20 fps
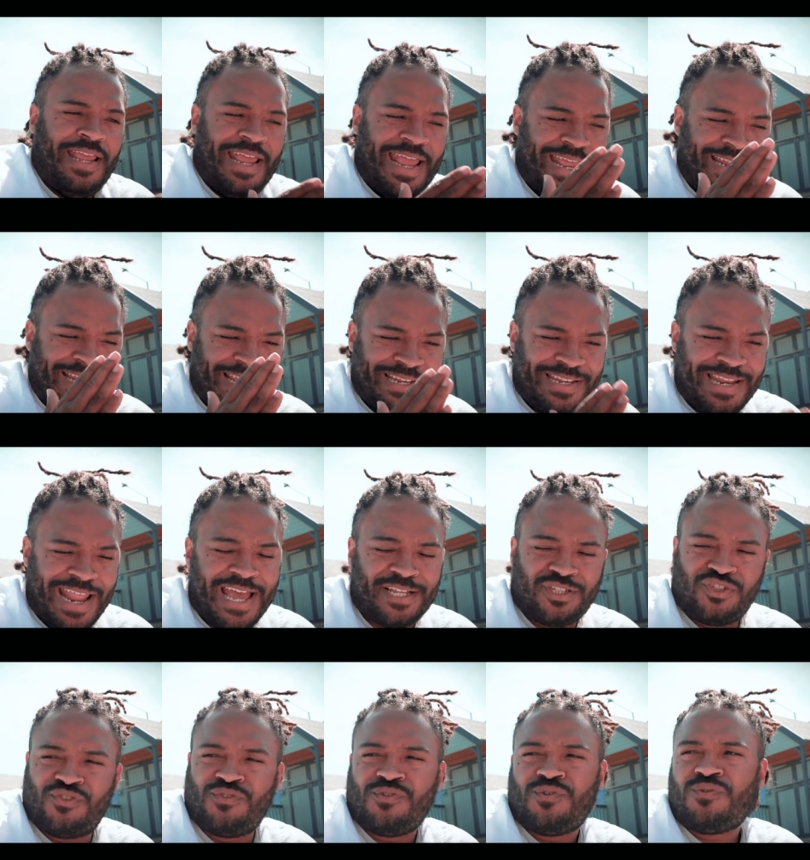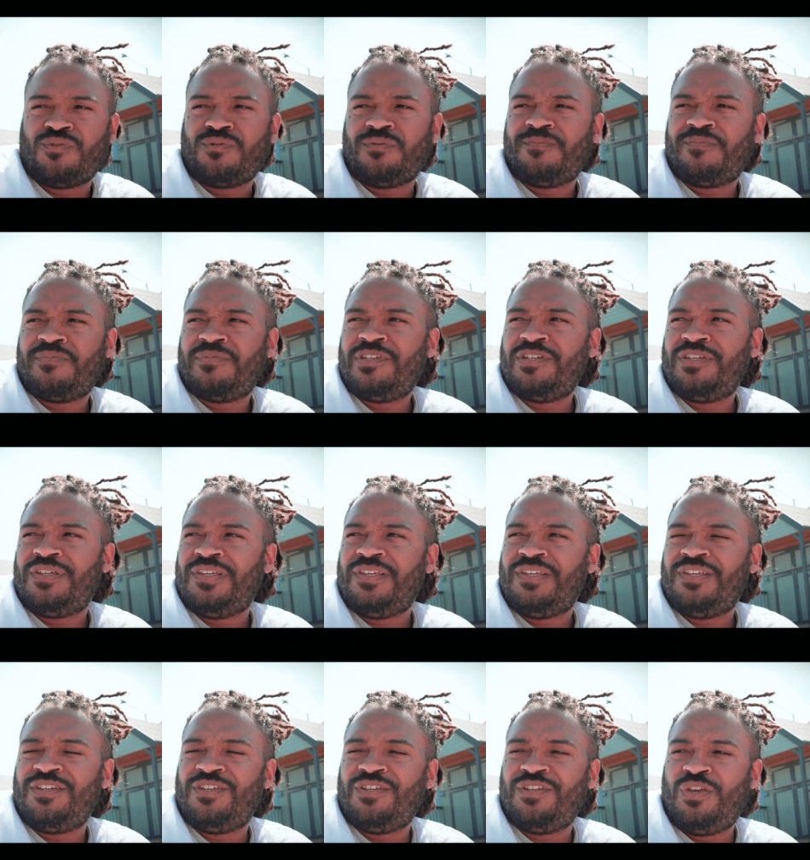In the natural,
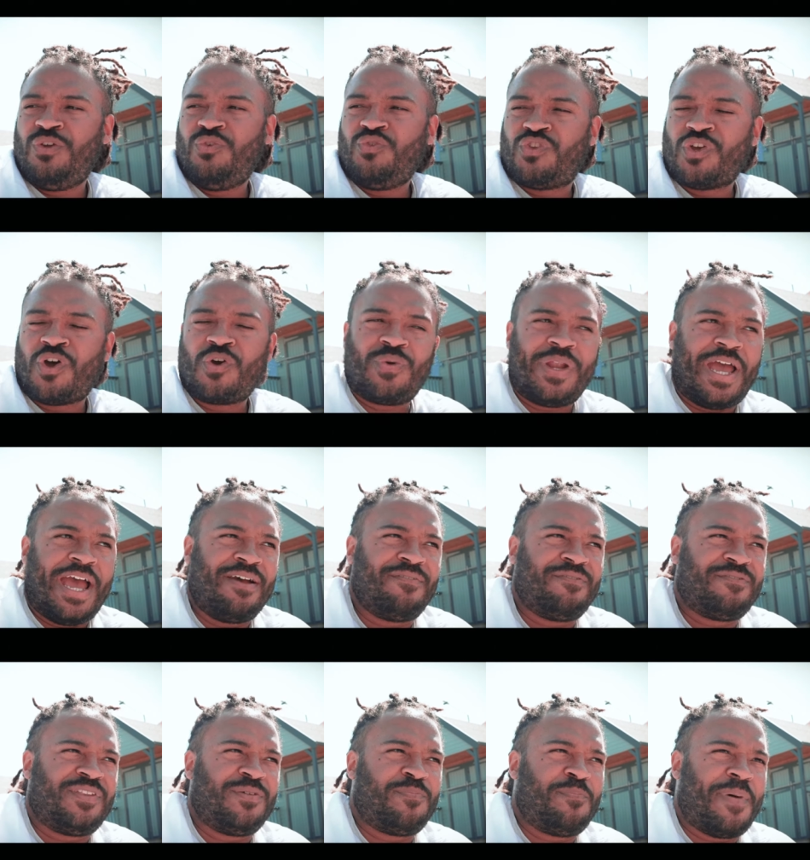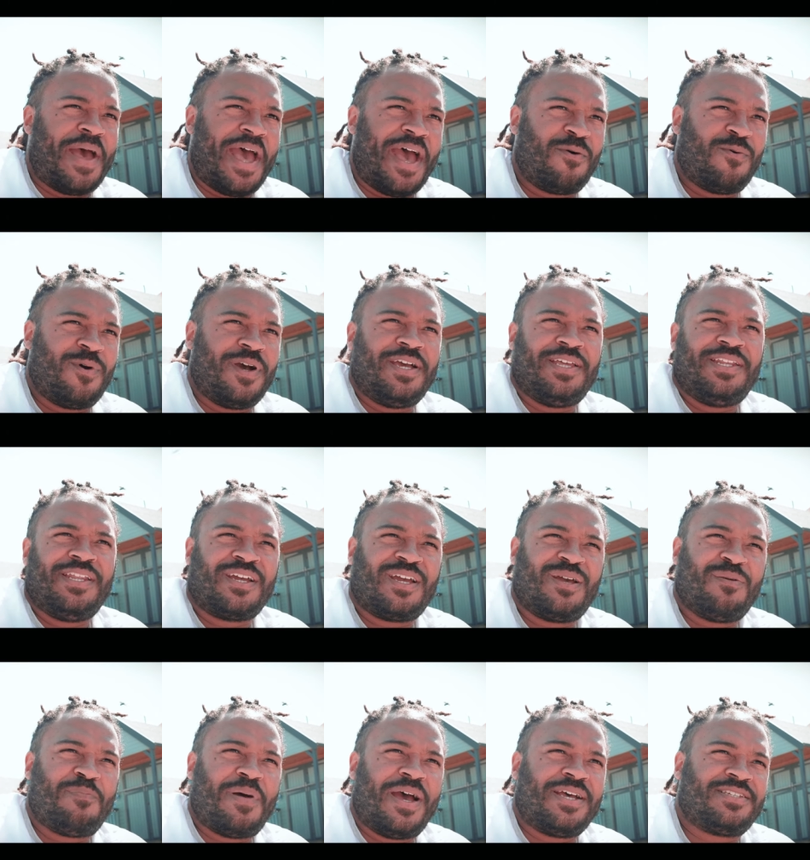you don't have the power and the
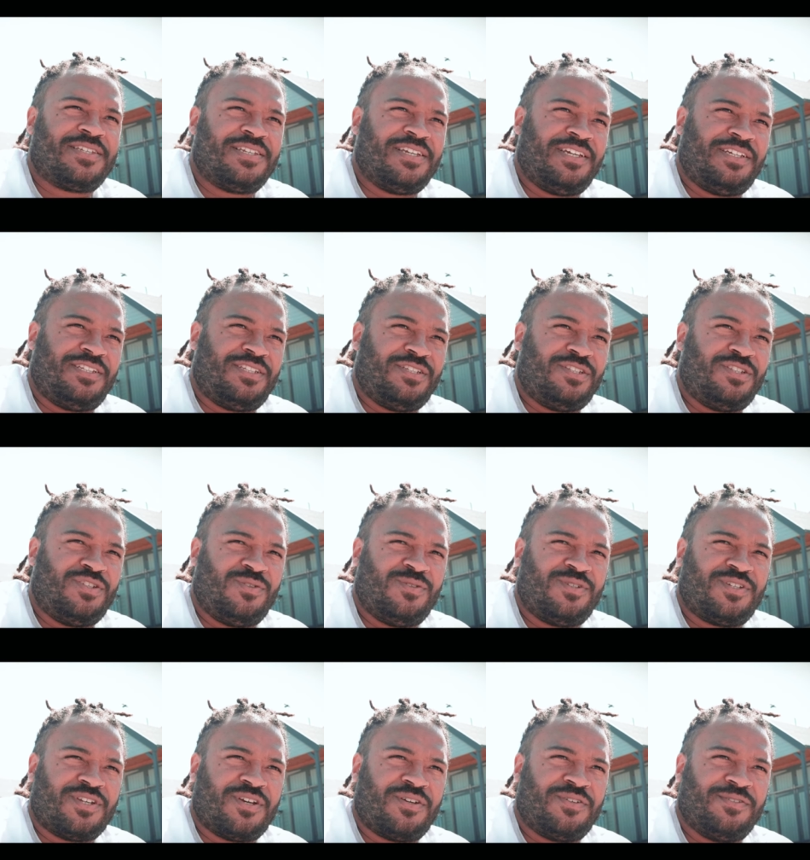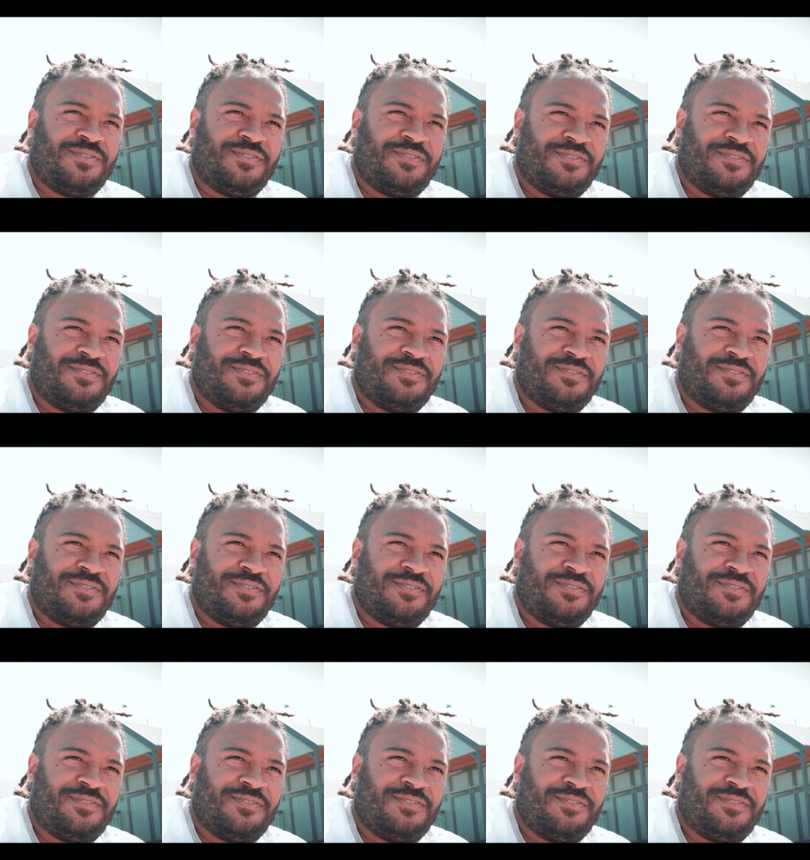capacity to do so,